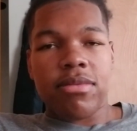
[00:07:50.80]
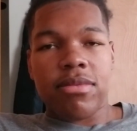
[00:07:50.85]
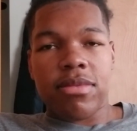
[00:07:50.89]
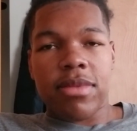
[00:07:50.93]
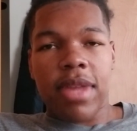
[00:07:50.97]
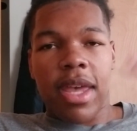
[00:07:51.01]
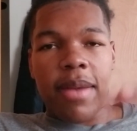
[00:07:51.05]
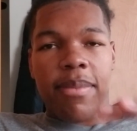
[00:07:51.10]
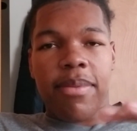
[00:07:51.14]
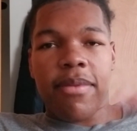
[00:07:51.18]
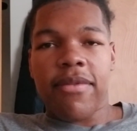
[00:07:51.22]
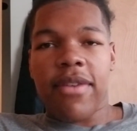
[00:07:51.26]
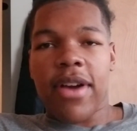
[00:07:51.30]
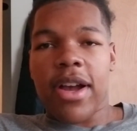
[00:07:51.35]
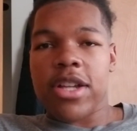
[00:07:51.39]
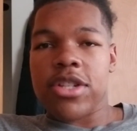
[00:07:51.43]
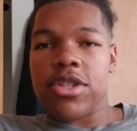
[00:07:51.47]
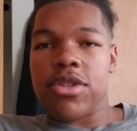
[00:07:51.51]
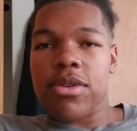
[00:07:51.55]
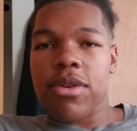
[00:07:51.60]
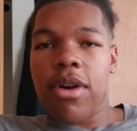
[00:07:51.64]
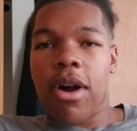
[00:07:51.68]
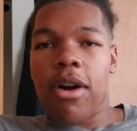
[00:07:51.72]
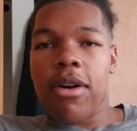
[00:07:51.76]
like provide
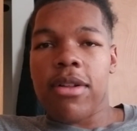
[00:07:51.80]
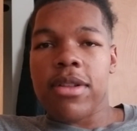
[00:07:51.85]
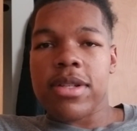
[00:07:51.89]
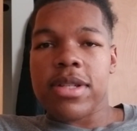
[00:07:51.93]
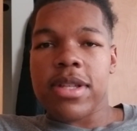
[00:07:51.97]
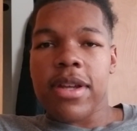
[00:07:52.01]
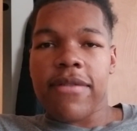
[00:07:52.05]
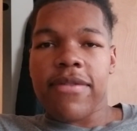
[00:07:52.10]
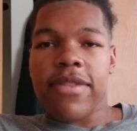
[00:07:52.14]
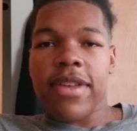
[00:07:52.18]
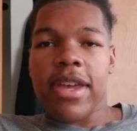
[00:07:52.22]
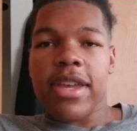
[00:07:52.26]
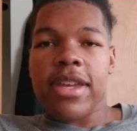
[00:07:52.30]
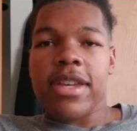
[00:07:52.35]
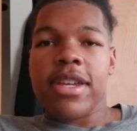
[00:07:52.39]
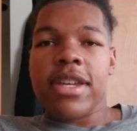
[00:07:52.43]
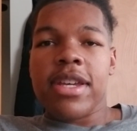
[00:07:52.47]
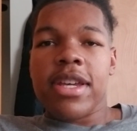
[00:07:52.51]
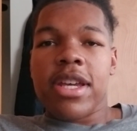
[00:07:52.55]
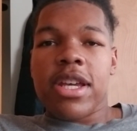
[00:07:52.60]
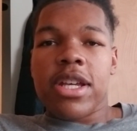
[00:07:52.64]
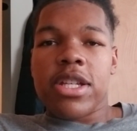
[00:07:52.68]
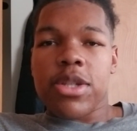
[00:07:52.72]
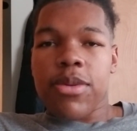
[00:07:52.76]
you all the stuff that
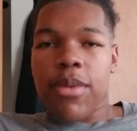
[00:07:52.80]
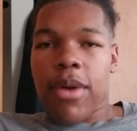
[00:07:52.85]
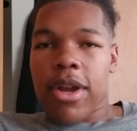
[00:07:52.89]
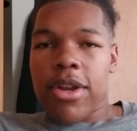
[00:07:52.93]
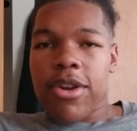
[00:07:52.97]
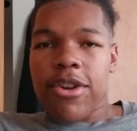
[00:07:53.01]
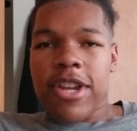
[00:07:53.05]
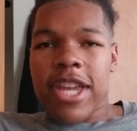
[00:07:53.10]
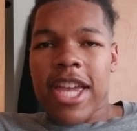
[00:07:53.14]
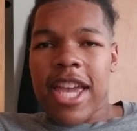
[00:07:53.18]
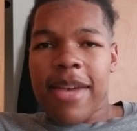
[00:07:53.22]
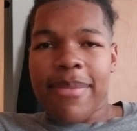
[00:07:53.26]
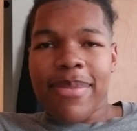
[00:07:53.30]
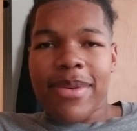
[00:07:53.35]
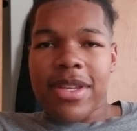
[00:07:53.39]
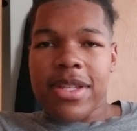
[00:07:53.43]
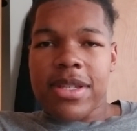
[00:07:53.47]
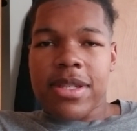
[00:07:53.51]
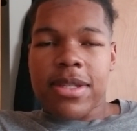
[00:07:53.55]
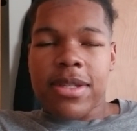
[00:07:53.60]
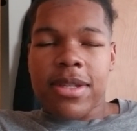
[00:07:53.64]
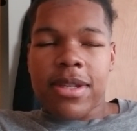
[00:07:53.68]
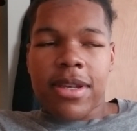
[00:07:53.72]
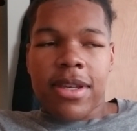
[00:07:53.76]
is around your
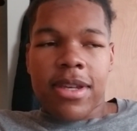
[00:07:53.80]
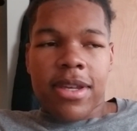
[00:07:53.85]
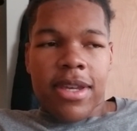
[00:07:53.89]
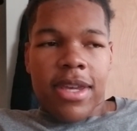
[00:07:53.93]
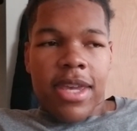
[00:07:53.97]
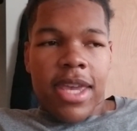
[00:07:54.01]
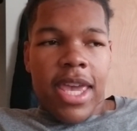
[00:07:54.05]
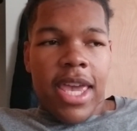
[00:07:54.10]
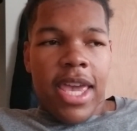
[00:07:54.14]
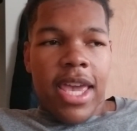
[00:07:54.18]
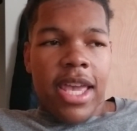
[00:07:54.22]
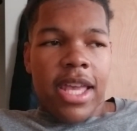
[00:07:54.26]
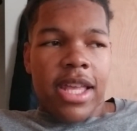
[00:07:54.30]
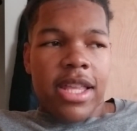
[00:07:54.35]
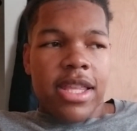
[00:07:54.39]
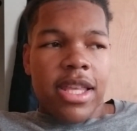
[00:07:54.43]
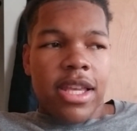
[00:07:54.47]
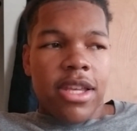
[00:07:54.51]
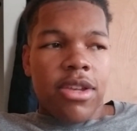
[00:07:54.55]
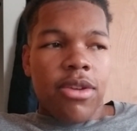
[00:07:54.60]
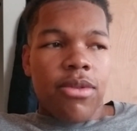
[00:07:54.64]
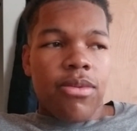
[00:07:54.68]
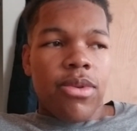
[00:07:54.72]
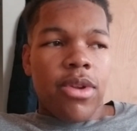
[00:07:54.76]
campus and
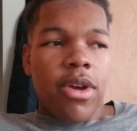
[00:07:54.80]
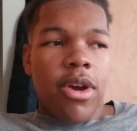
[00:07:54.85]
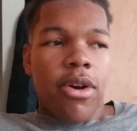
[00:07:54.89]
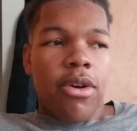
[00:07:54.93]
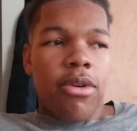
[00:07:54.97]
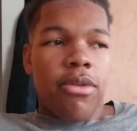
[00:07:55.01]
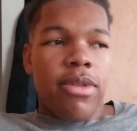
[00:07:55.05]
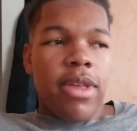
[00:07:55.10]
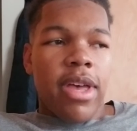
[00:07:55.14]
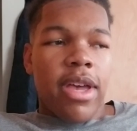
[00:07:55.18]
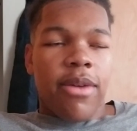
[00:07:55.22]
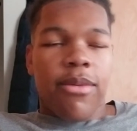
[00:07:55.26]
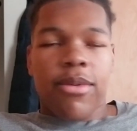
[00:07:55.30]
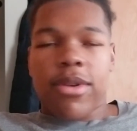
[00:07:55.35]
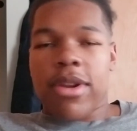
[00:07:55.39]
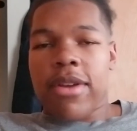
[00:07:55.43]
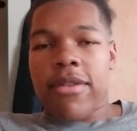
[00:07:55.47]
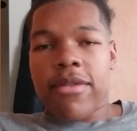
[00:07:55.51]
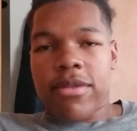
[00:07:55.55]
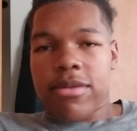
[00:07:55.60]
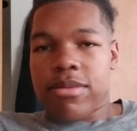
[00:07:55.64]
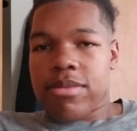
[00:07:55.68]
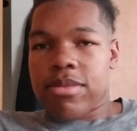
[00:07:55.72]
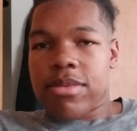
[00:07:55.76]
that you know, like
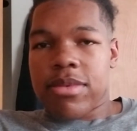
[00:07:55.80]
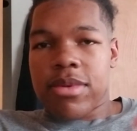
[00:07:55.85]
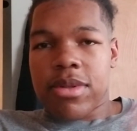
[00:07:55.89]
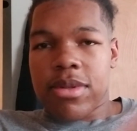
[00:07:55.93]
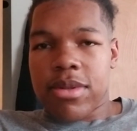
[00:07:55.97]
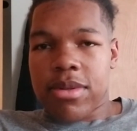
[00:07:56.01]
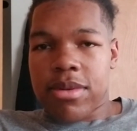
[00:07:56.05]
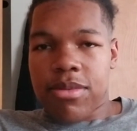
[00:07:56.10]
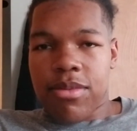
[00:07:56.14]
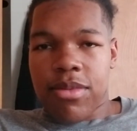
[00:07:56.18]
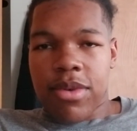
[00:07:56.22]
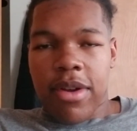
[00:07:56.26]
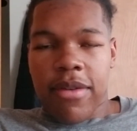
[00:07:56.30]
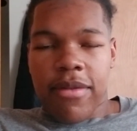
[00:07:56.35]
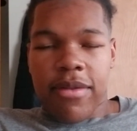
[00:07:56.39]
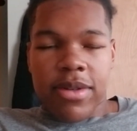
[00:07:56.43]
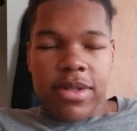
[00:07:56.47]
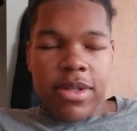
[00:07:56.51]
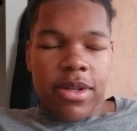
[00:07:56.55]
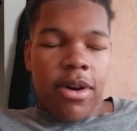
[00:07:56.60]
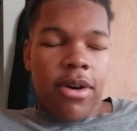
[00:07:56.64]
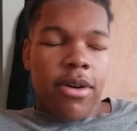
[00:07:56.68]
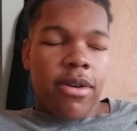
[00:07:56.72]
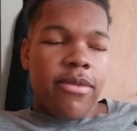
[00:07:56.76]
whatever
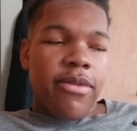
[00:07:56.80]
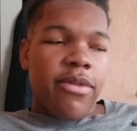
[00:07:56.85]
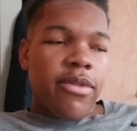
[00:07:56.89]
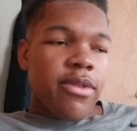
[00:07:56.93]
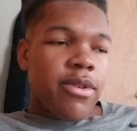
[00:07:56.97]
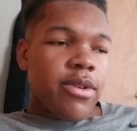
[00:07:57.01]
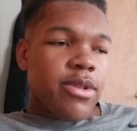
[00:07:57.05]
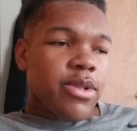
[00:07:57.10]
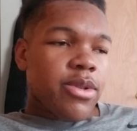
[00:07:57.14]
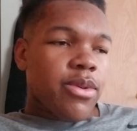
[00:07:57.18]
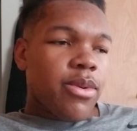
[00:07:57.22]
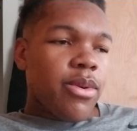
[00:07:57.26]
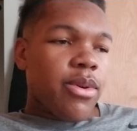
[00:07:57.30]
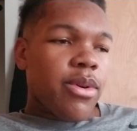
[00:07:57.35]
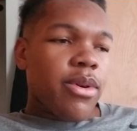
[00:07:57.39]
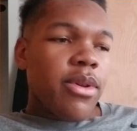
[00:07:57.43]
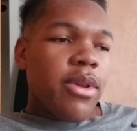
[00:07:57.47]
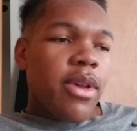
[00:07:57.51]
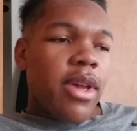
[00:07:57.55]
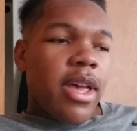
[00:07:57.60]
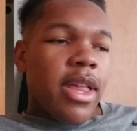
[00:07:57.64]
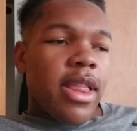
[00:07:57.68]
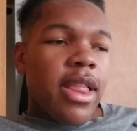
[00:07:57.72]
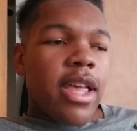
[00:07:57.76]
is called for your school,
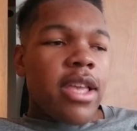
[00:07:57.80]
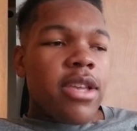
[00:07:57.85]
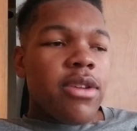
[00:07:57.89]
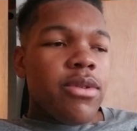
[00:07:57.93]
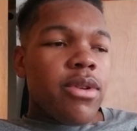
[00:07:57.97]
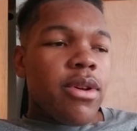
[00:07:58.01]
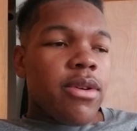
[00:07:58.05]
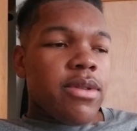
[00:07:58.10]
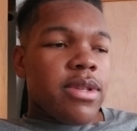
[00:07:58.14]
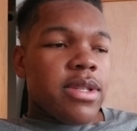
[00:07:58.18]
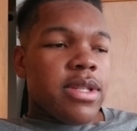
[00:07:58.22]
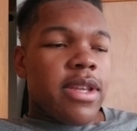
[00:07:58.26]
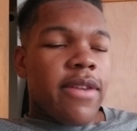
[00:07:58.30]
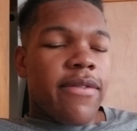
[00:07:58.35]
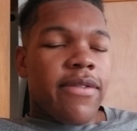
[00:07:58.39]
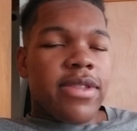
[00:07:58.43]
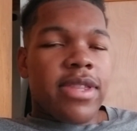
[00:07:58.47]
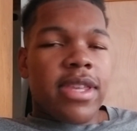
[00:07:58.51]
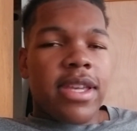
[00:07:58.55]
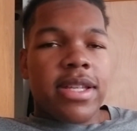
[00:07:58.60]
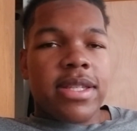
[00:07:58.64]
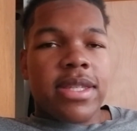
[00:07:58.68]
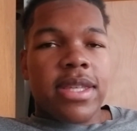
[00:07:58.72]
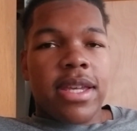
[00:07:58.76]
that you know the different
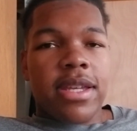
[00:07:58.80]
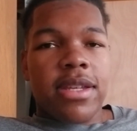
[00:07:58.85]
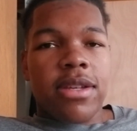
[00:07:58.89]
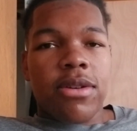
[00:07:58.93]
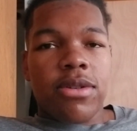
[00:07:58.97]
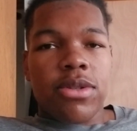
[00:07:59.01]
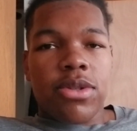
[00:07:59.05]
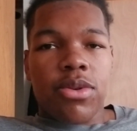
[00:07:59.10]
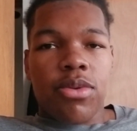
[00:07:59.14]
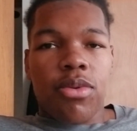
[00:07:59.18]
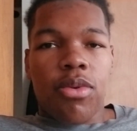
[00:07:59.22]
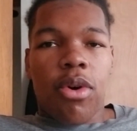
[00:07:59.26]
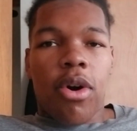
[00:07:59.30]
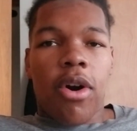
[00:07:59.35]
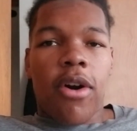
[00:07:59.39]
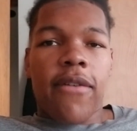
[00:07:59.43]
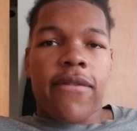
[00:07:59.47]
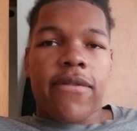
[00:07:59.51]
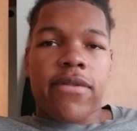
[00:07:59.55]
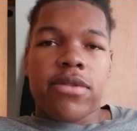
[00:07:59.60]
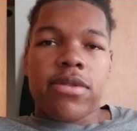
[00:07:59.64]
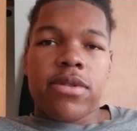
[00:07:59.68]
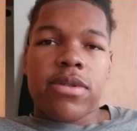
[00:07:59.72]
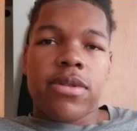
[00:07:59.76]
things that your school
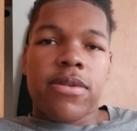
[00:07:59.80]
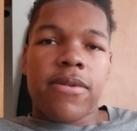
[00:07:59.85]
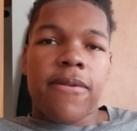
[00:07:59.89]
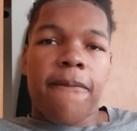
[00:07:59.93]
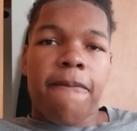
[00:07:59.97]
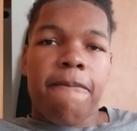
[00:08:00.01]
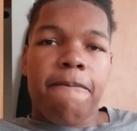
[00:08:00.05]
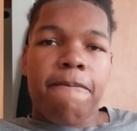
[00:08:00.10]
offers.